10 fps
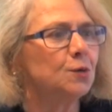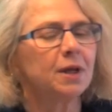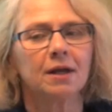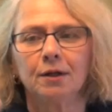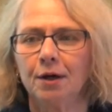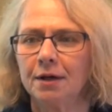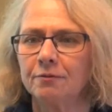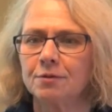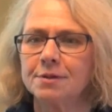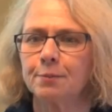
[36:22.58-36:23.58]
You don't get a lot
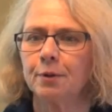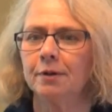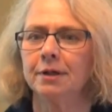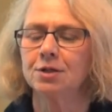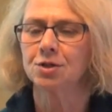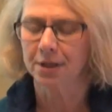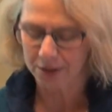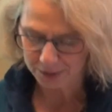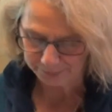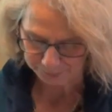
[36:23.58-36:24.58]
of reciprocal
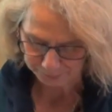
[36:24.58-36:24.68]
exchange.